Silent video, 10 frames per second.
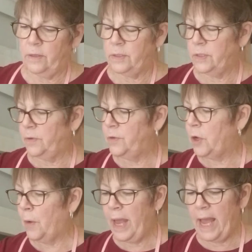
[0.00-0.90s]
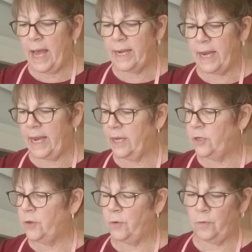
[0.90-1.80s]
So you go ahead and
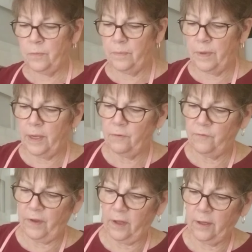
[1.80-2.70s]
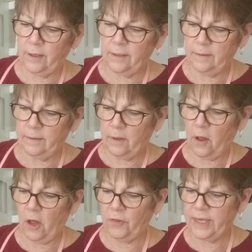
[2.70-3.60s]
you fill
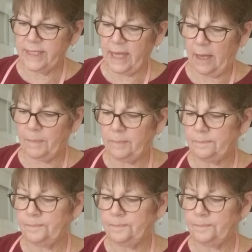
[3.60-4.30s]
all these up